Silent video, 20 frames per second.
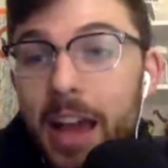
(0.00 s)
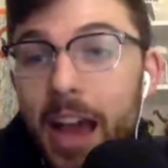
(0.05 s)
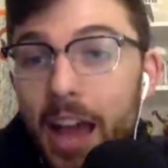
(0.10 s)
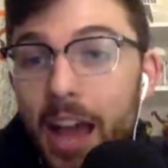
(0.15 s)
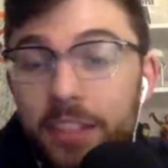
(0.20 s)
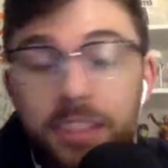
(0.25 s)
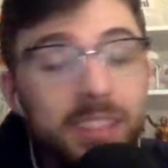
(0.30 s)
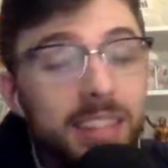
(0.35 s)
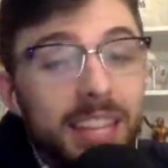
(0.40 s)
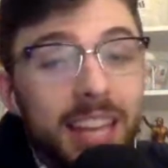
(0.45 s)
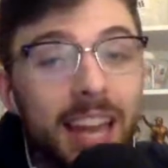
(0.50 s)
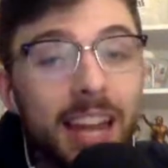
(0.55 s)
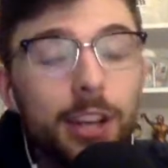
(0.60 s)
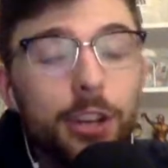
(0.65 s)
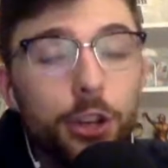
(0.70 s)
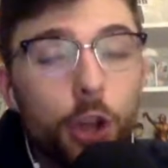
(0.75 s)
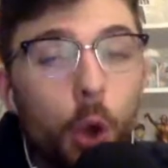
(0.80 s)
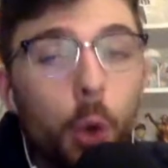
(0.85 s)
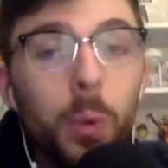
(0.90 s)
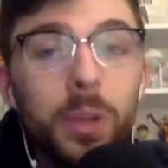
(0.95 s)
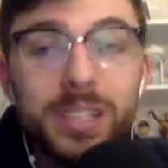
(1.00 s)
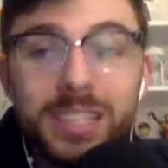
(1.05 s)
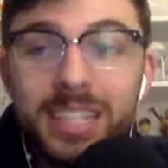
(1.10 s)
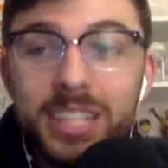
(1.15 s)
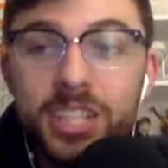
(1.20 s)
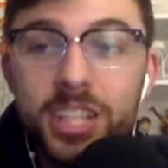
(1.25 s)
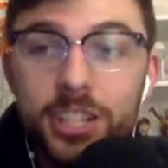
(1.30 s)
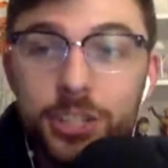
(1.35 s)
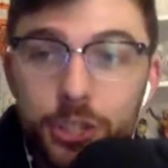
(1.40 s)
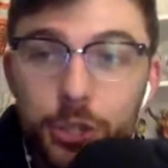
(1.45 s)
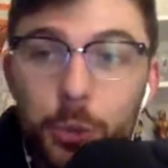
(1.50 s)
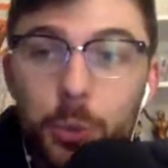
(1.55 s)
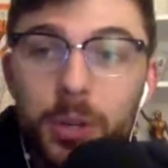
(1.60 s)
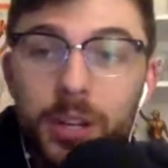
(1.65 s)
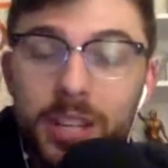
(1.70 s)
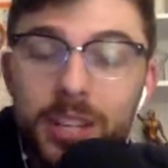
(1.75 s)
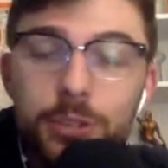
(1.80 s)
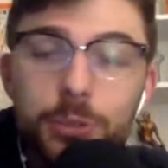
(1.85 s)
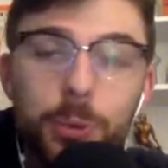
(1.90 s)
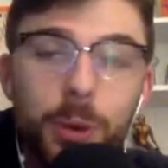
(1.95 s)
I think they kind of know what DJ Stewart
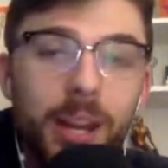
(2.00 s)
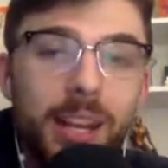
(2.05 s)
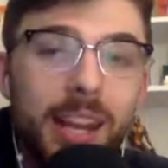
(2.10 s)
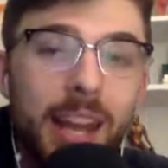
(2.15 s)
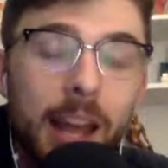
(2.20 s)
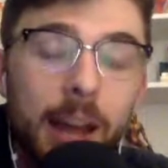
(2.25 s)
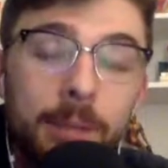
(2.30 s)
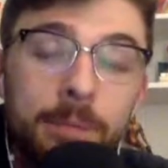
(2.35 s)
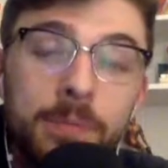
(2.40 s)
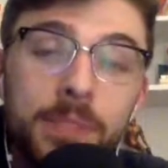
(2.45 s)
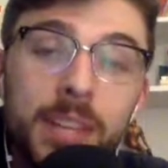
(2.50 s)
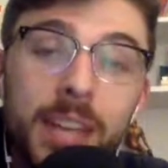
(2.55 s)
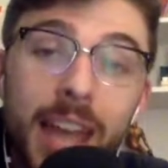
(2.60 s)
is right now,